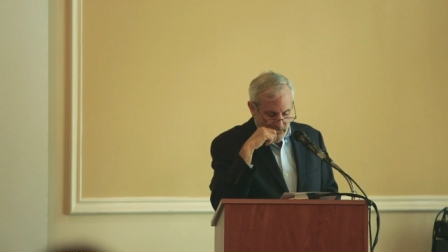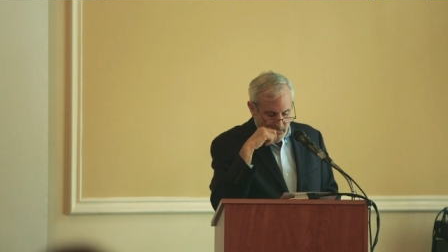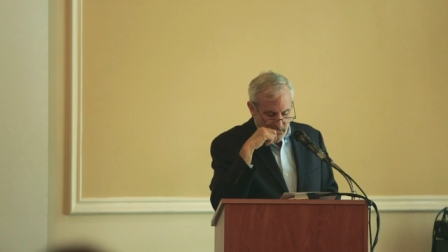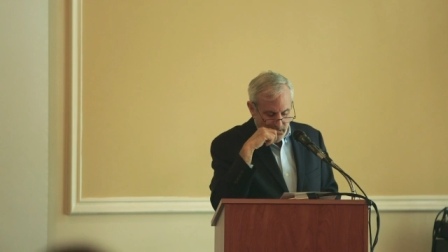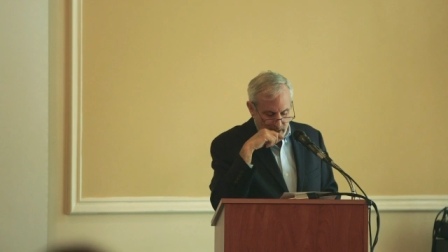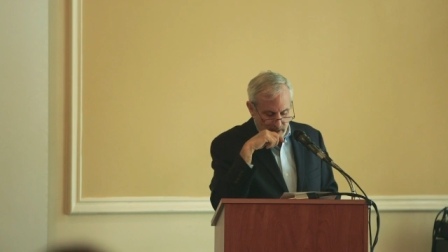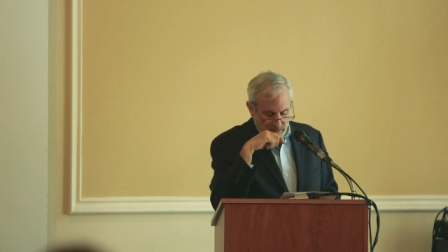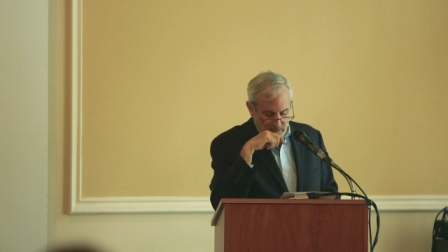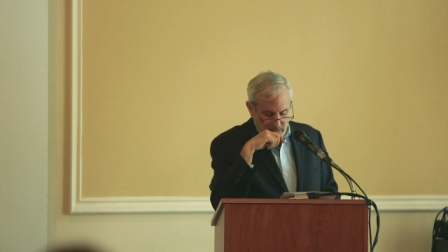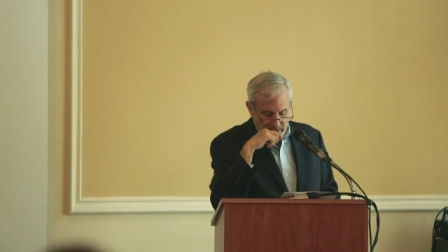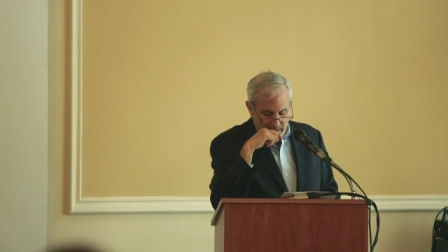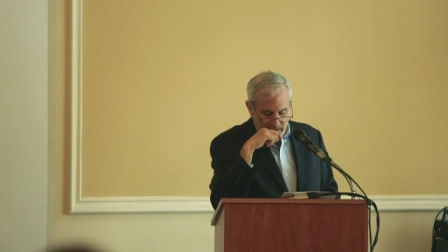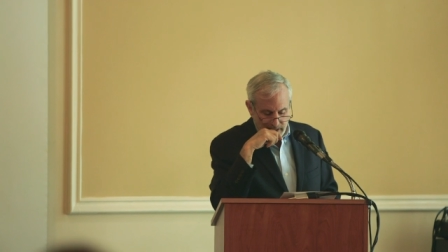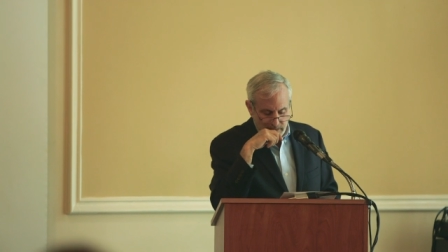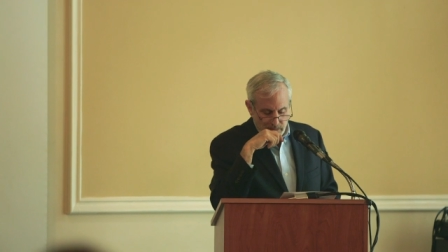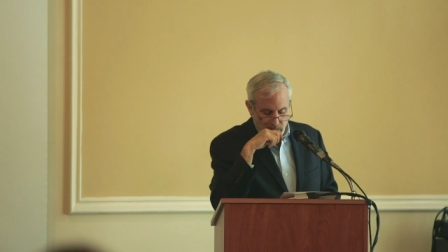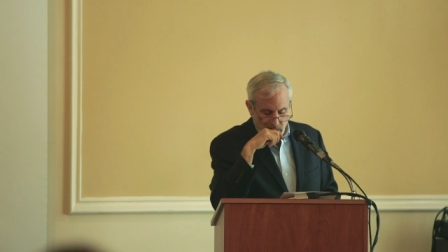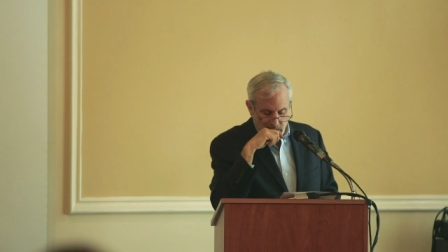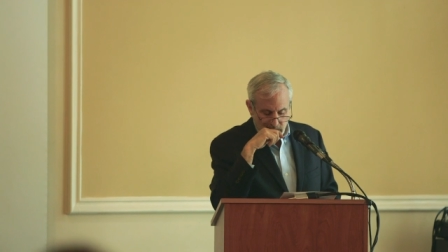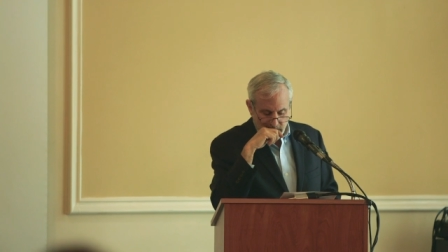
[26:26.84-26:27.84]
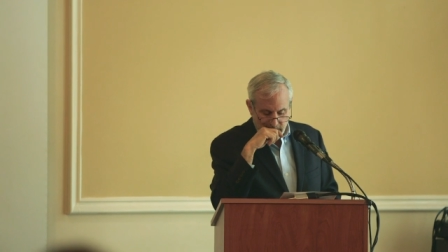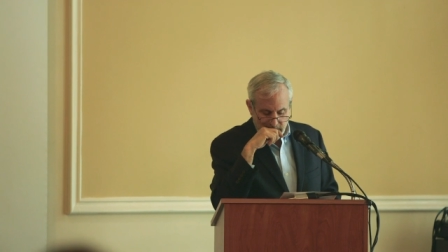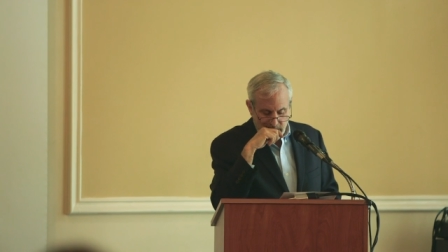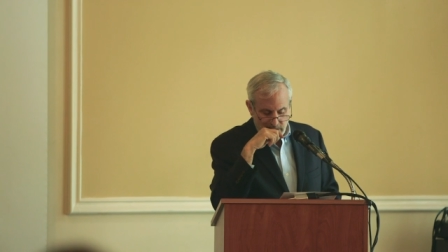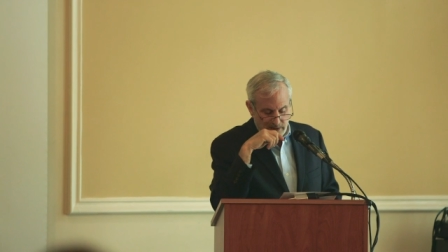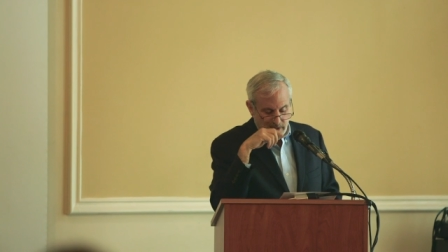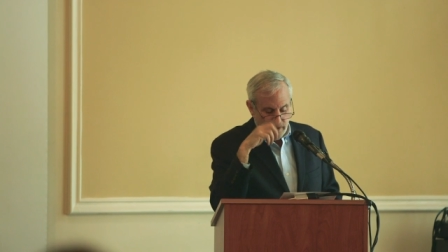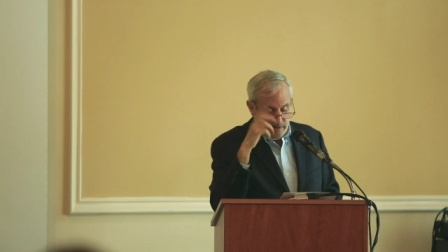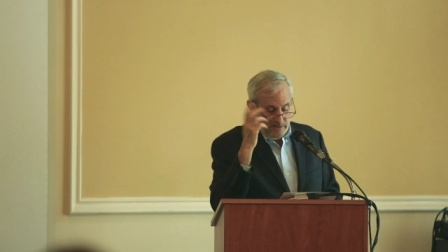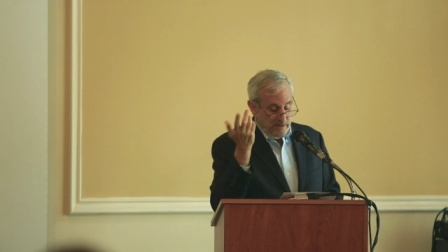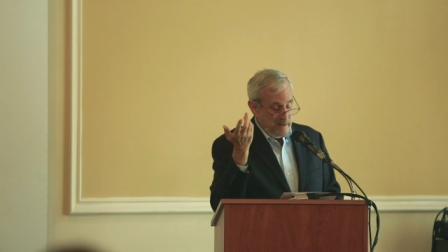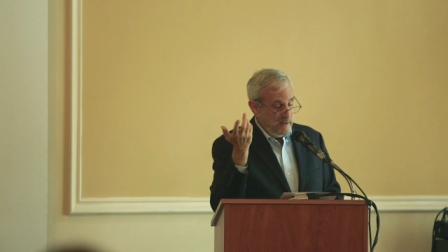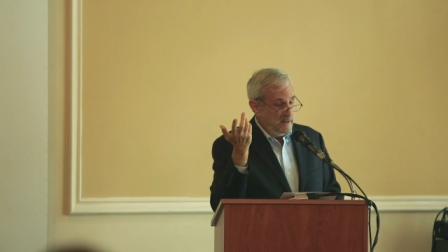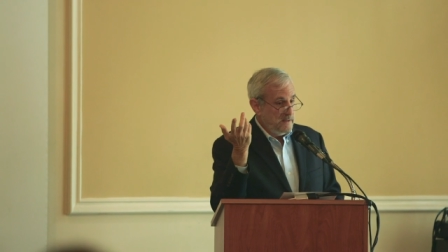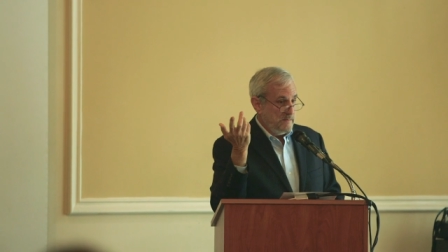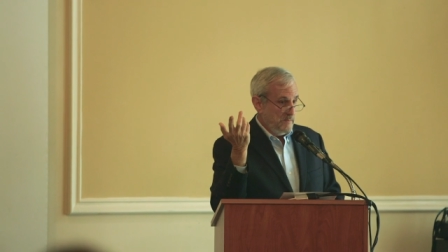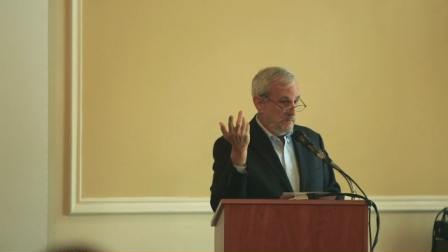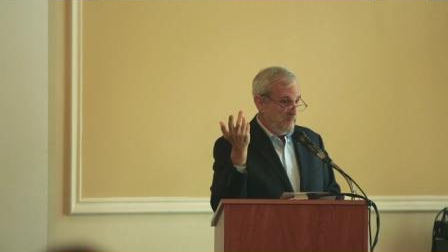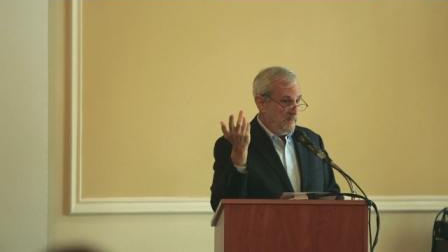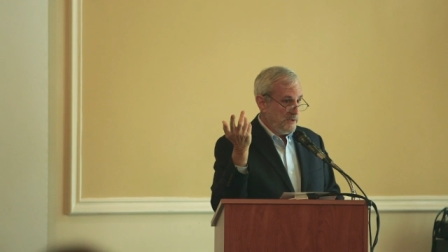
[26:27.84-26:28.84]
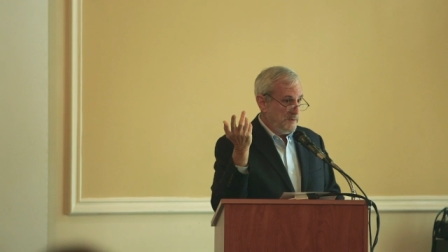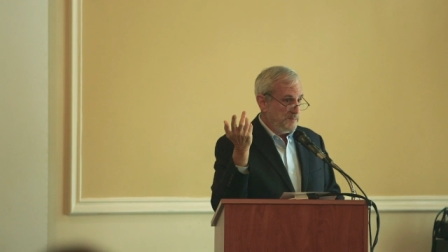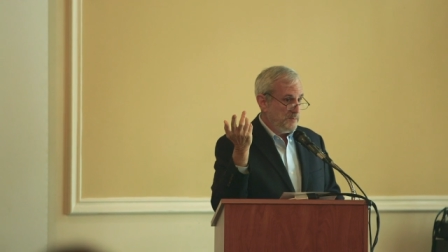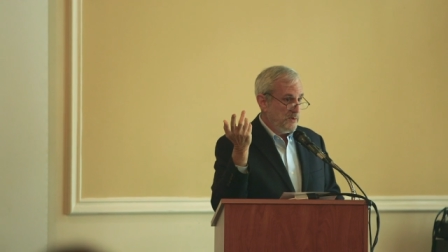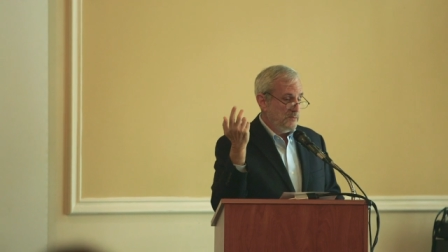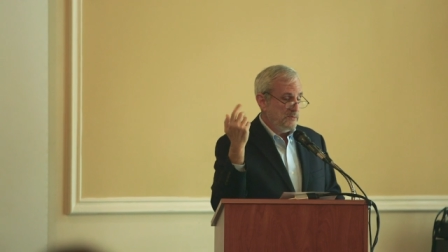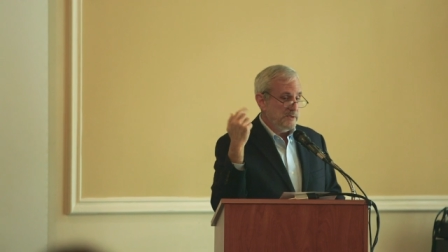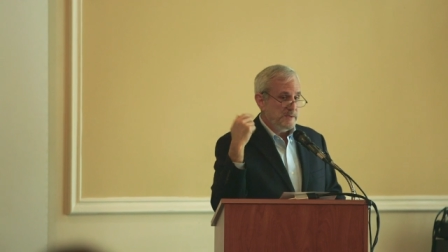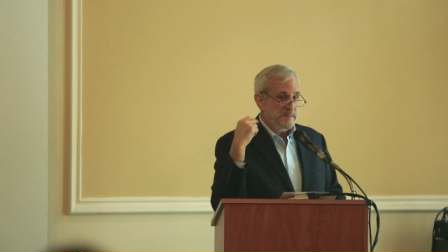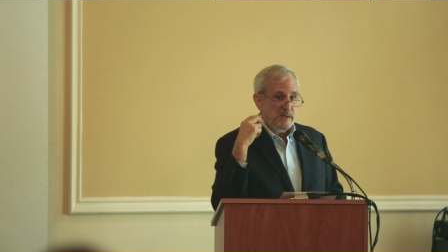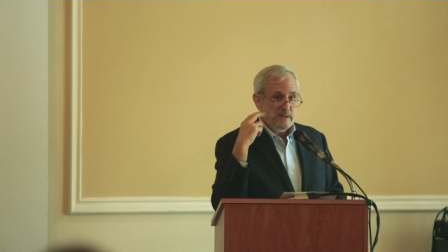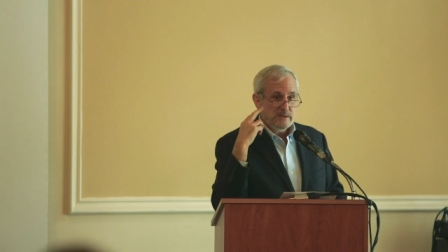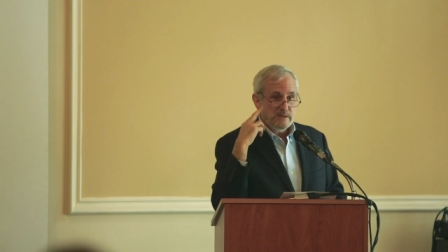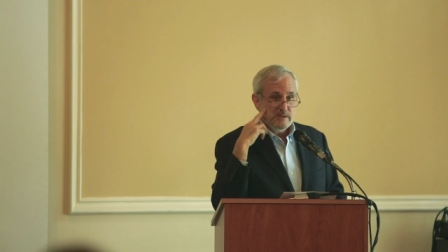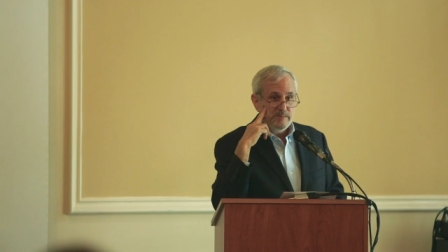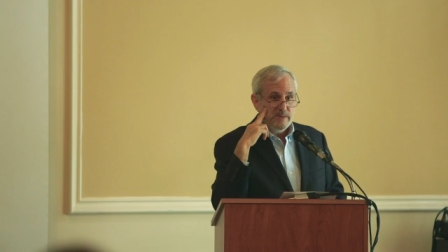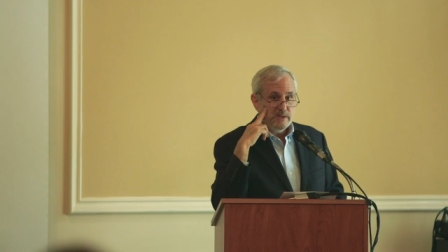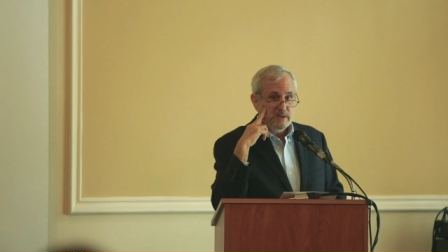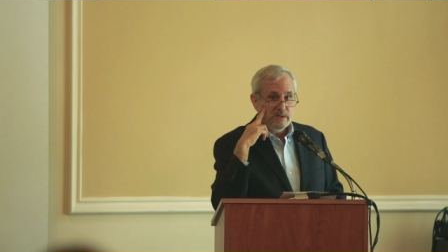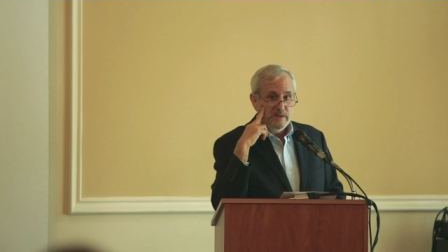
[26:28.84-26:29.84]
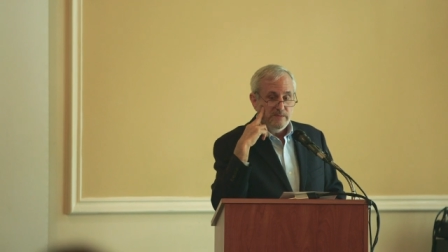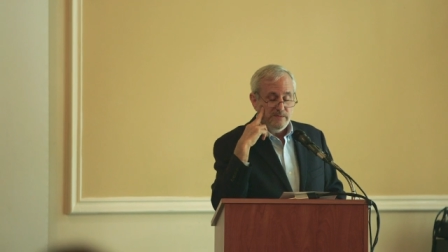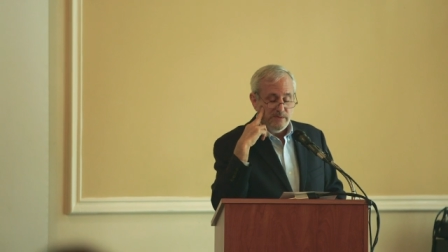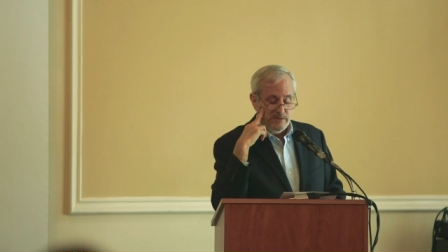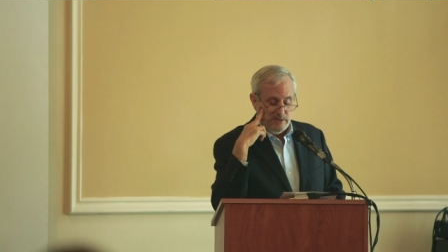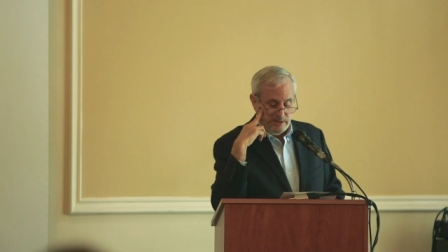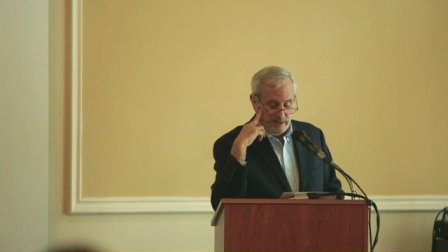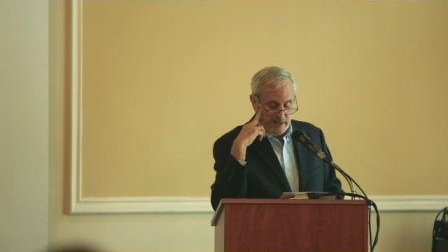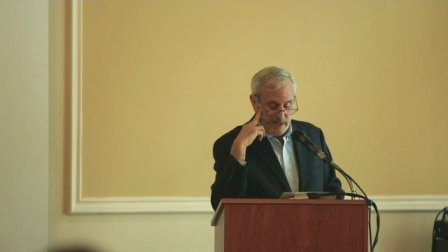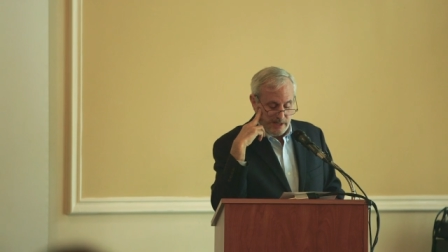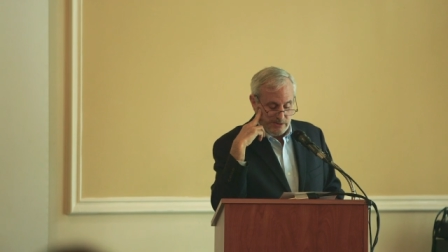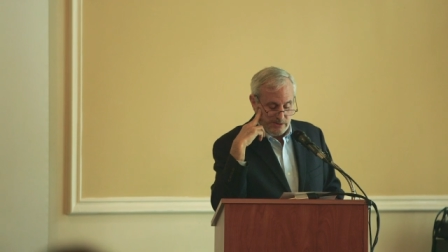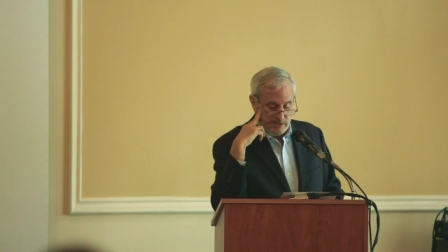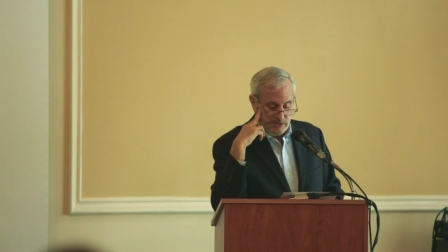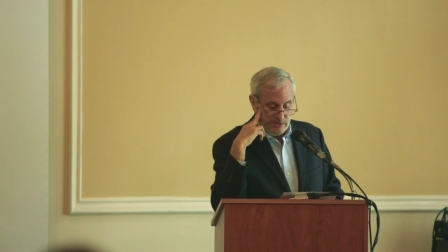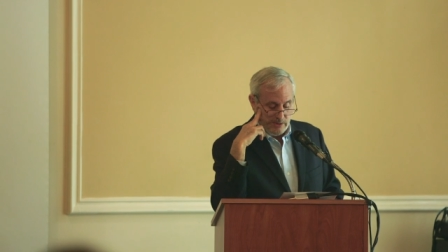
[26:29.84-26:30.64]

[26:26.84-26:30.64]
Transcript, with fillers: um, they mark out, I think, much more responsibility for the international